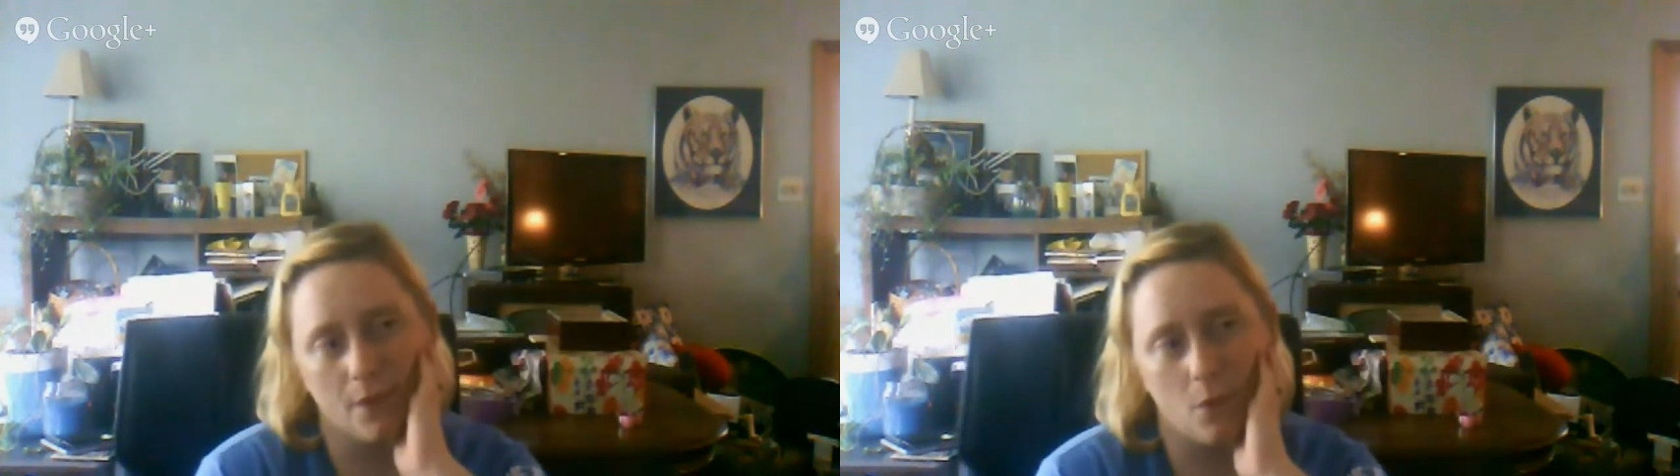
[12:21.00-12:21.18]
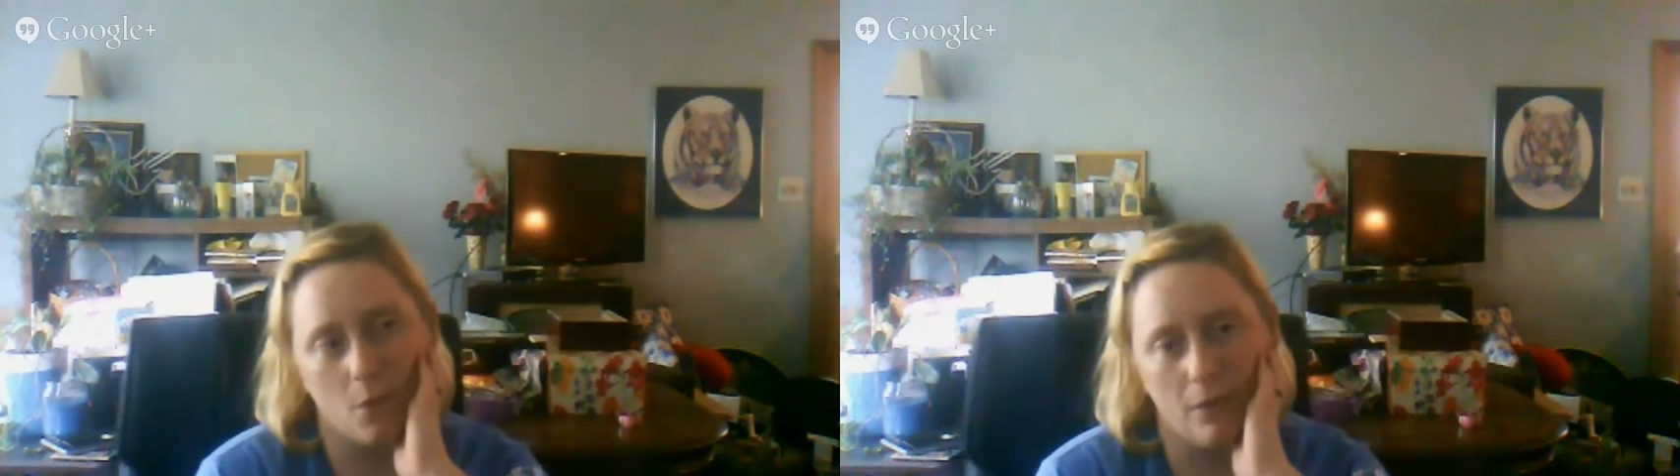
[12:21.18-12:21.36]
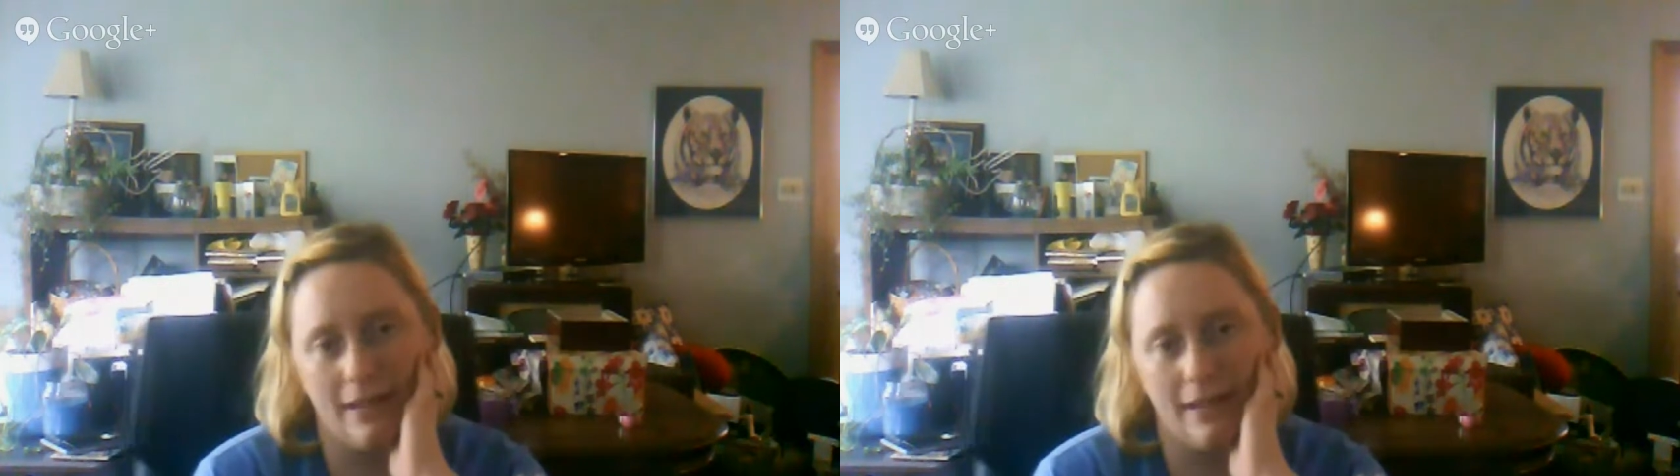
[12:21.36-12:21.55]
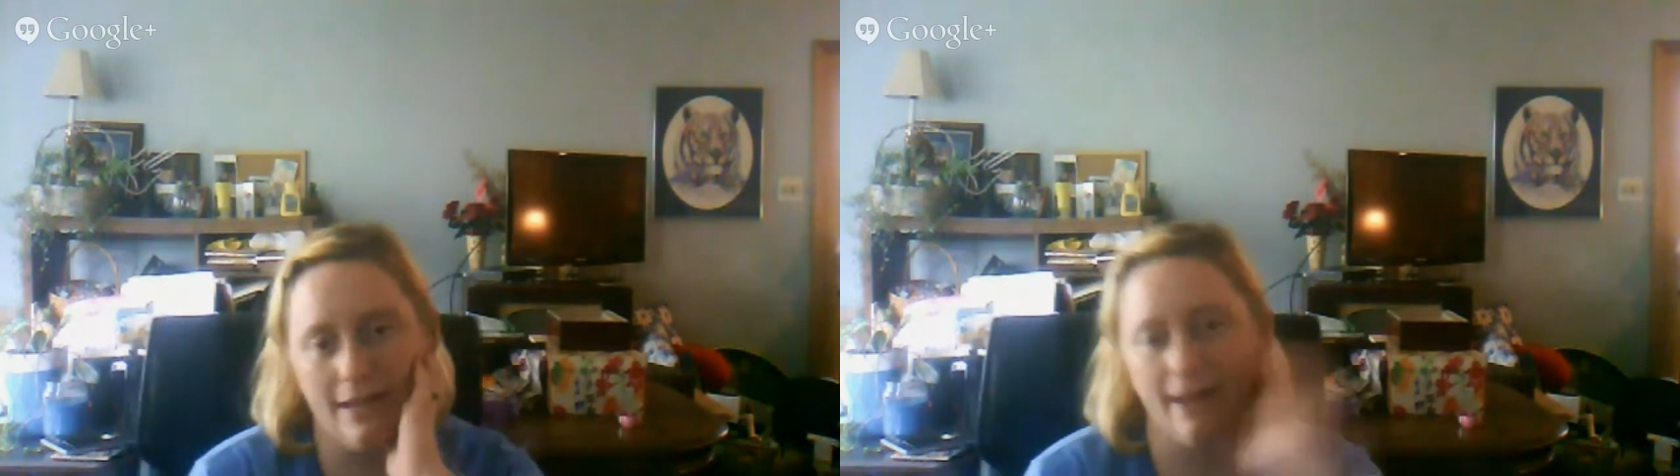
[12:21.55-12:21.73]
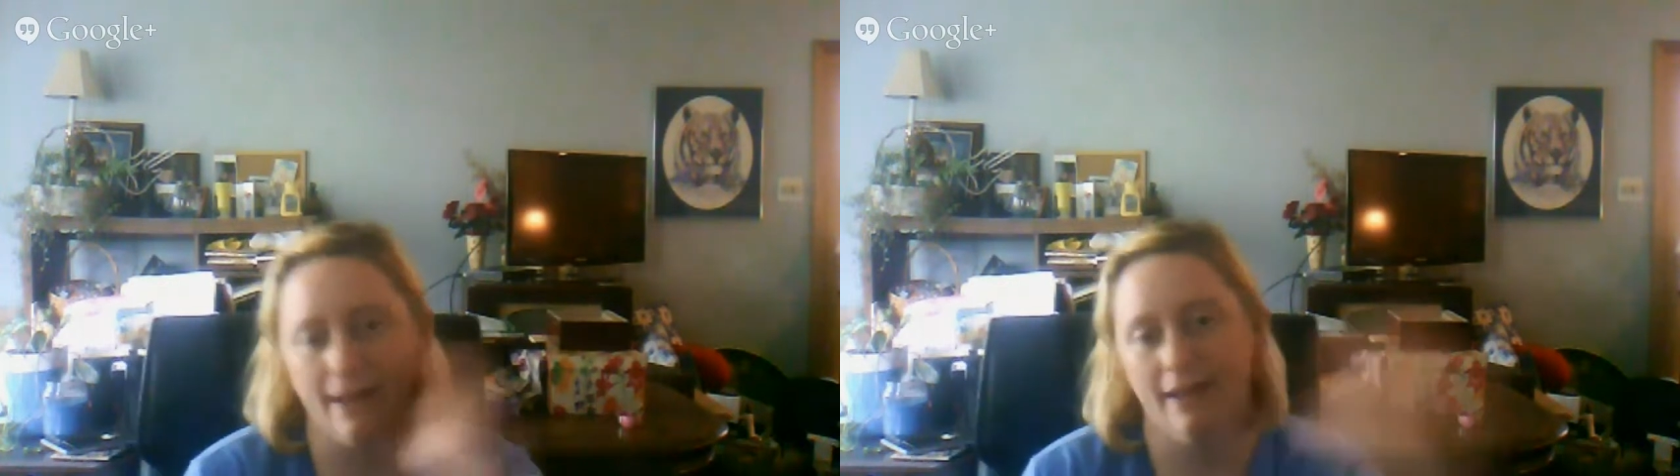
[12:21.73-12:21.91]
when